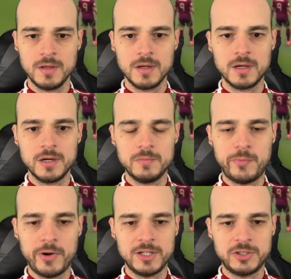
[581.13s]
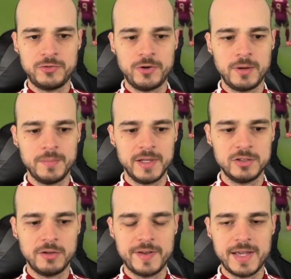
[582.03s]
Good pressure from the
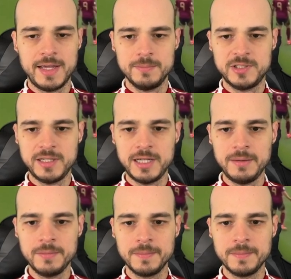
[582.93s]
Slovakian team.